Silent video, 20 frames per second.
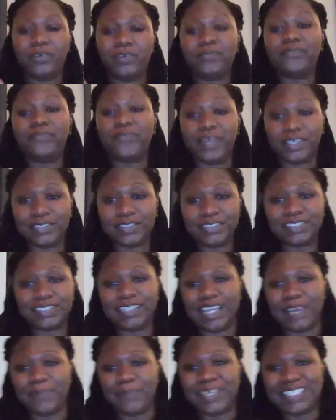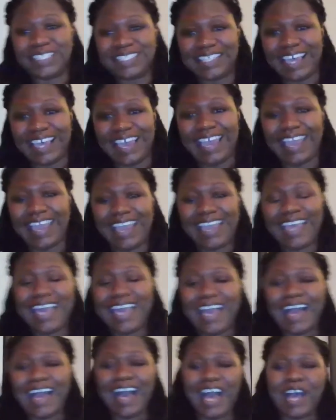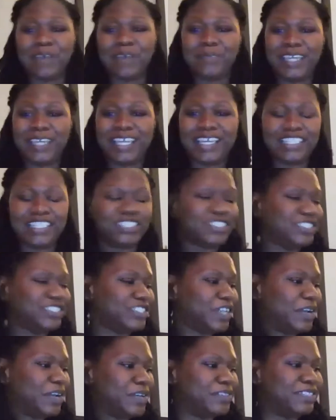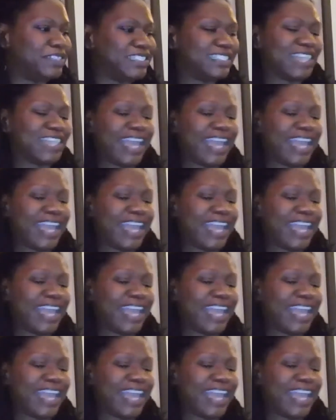first, let me say, I'm Nikisha Jones,